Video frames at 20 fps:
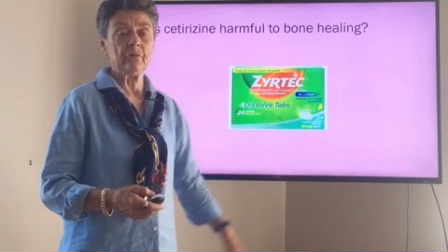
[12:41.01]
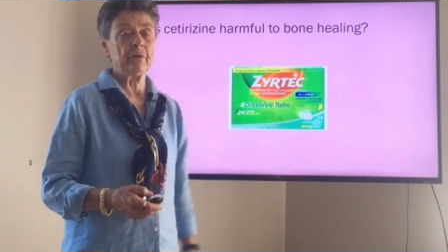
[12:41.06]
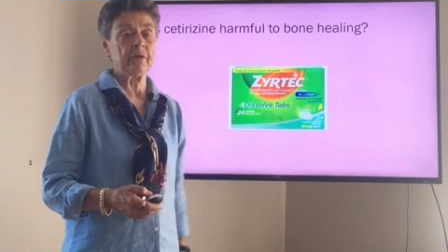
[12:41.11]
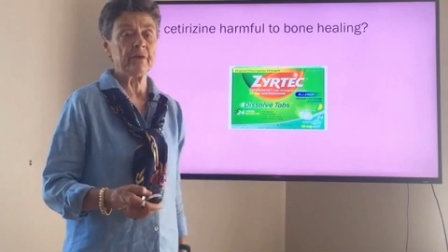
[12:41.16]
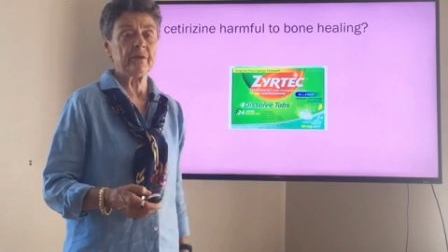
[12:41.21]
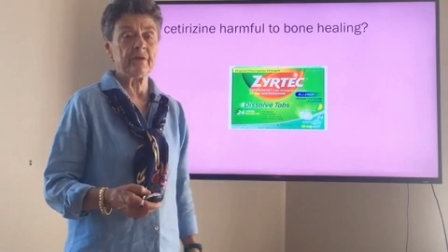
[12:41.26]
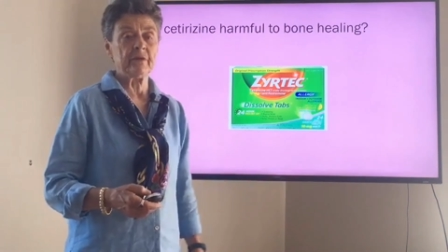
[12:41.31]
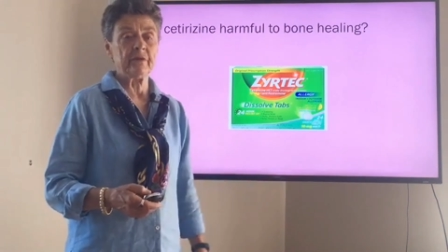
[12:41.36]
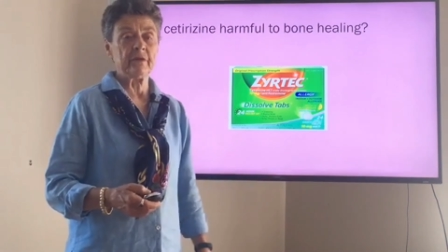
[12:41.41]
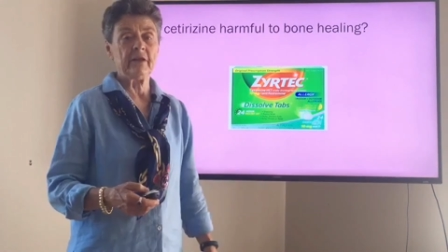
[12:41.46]

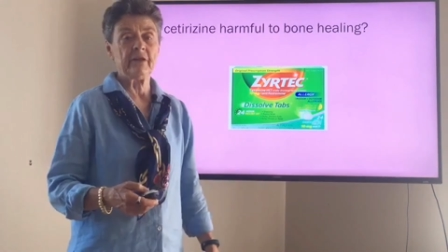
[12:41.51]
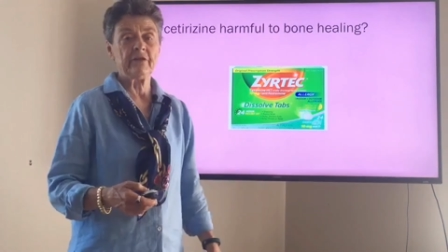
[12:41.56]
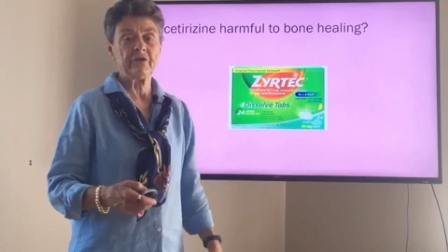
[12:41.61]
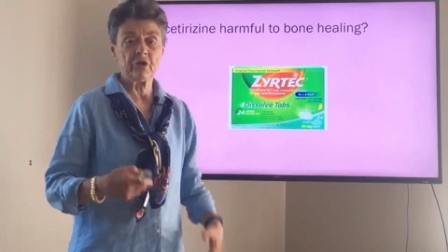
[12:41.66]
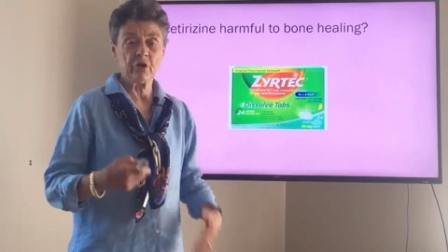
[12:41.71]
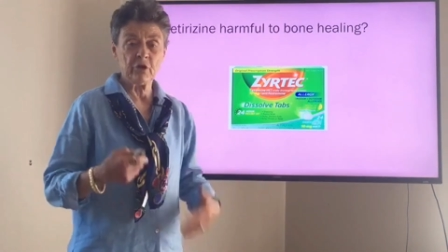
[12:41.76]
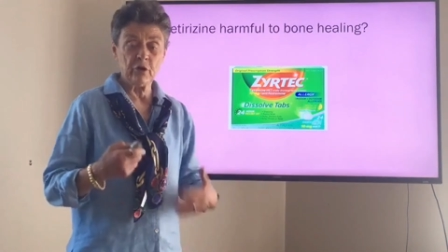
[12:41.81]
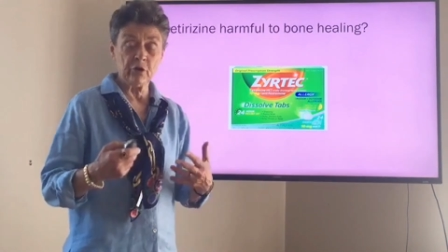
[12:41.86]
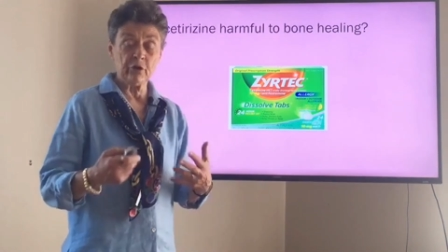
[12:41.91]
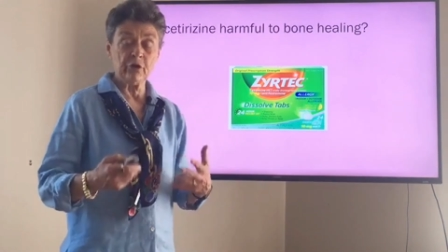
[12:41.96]
but it's
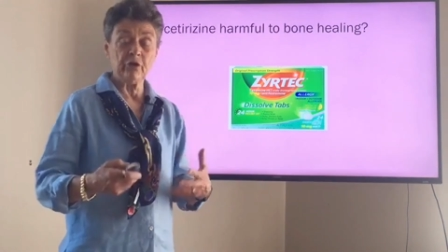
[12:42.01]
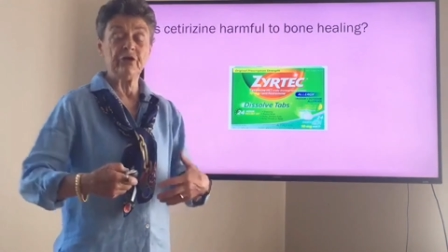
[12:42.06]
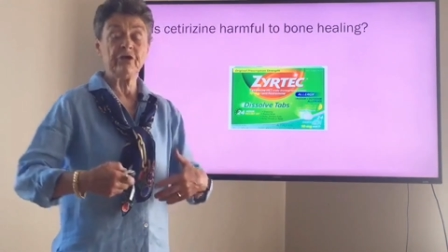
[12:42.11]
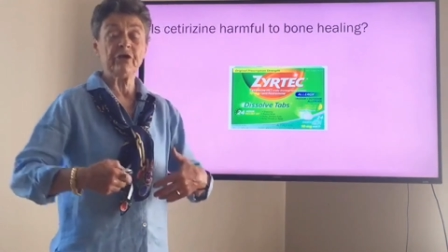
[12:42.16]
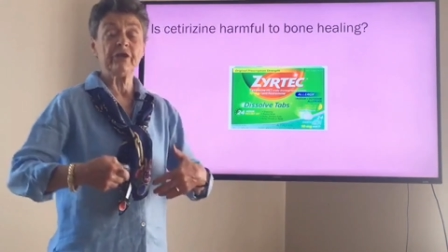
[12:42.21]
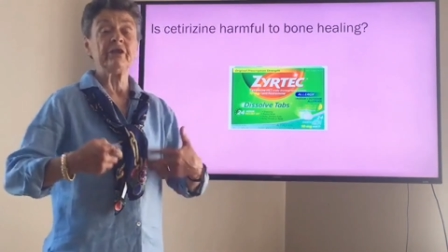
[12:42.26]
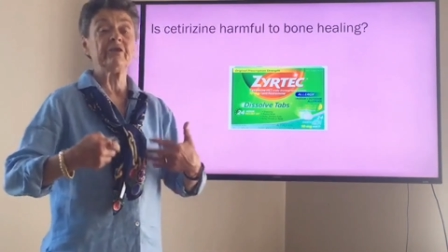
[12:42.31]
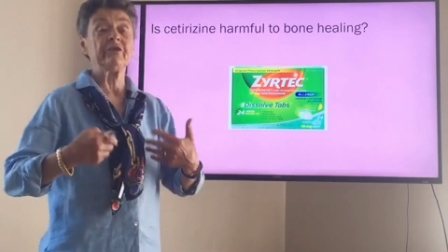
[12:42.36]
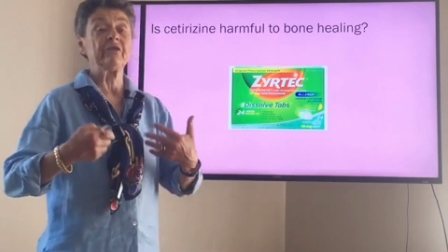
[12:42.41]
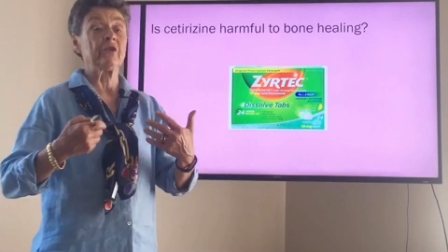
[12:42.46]
good to
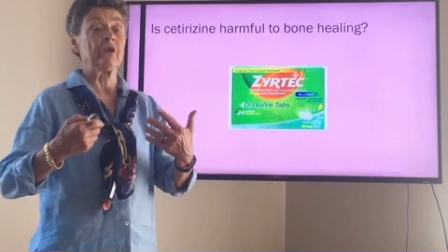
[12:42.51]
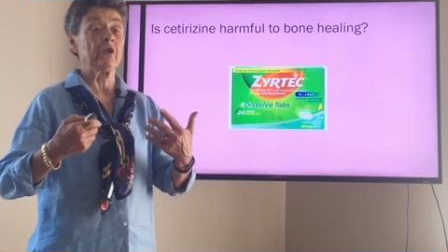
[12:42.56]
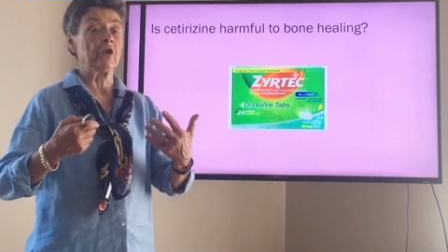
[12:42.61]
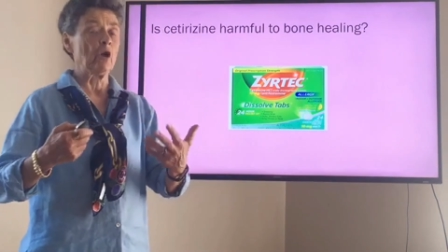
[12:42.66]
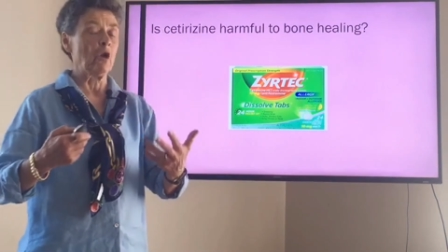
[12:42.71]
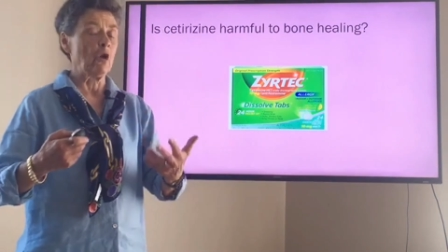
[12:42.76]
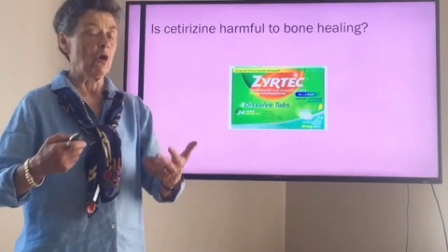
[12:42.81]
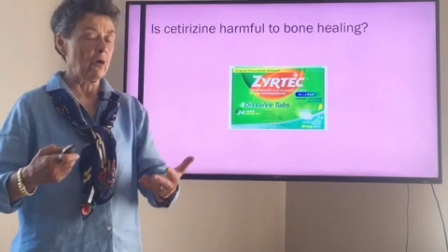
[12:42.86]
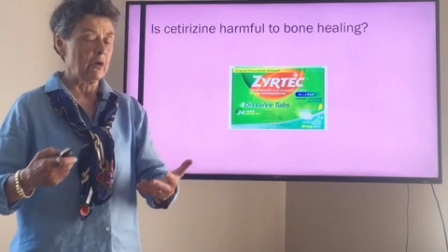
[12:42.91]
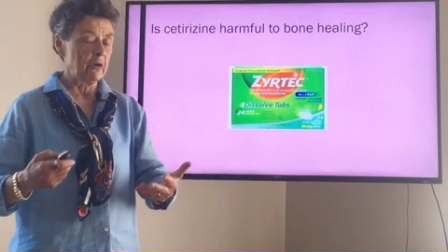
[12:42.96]
get to the
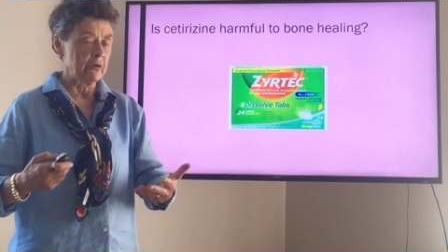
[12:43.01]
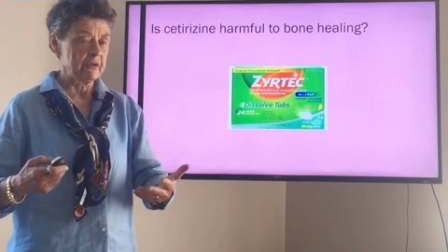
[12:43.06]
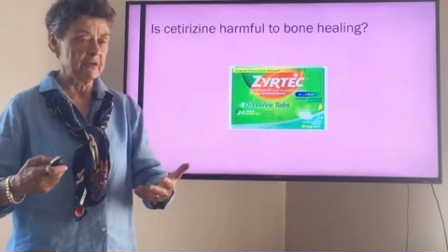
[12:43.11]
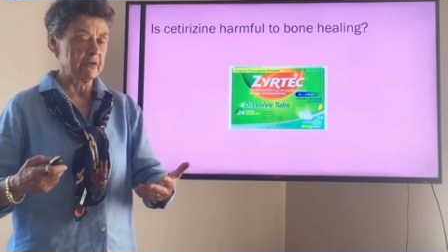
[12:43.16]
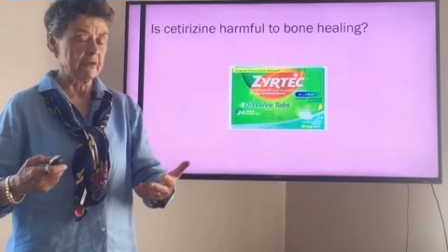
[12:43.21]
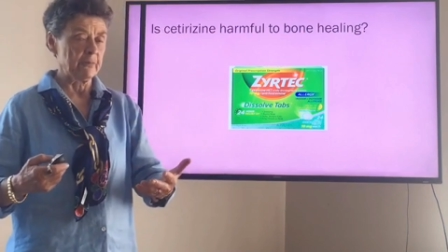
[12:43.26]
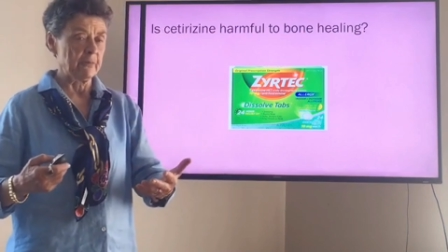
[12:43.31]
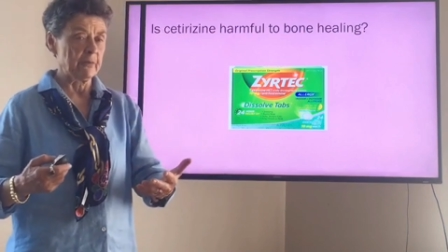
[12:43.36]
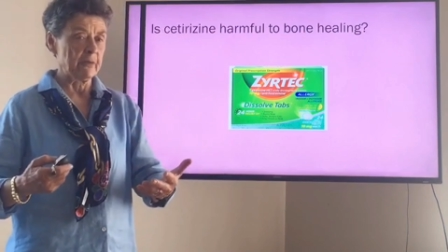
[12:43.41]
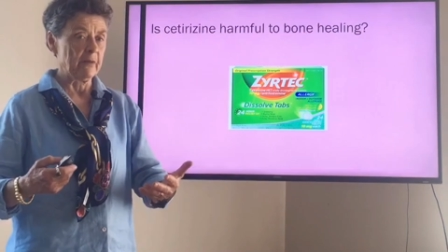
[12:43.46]
cause
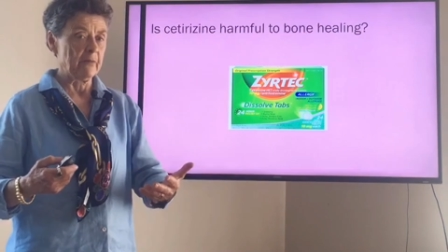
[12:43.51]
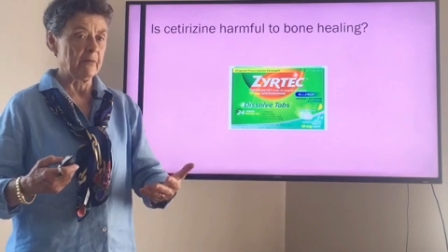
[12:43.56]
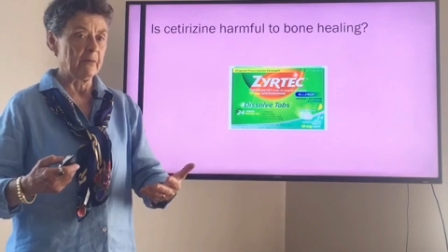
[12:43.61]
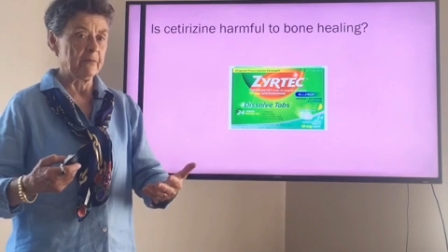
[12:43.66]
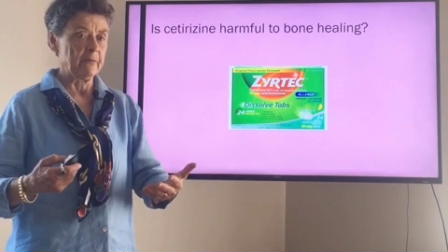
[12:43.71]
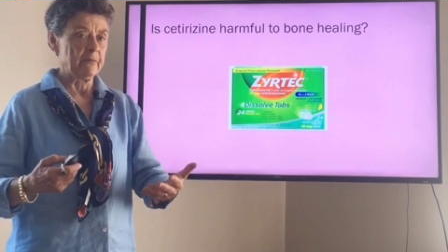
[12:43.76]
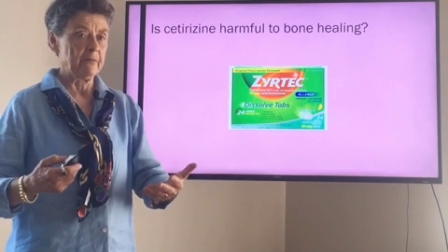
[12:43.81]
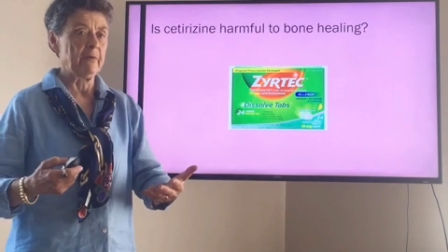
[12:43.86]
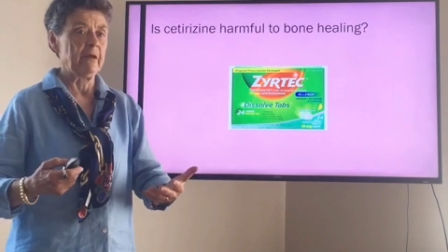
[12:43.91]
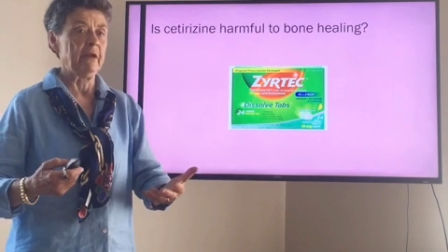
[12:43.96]
of the problem.